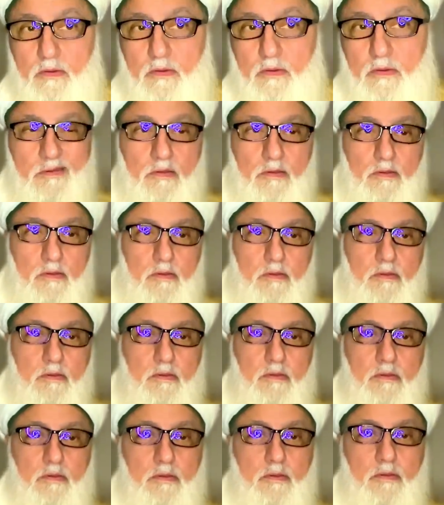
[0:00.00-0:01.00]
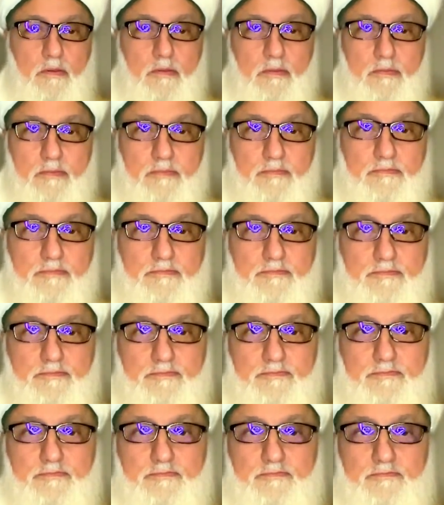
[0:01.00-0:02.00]

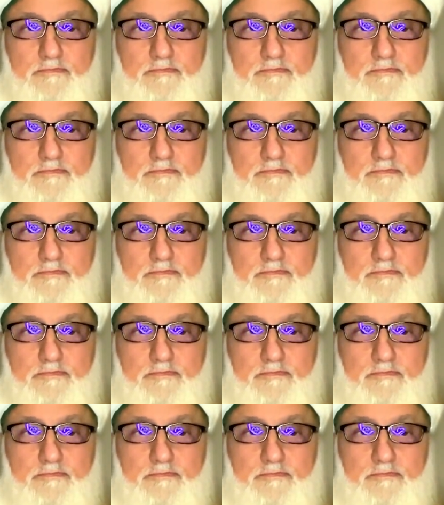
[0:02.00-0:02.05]
[no speech]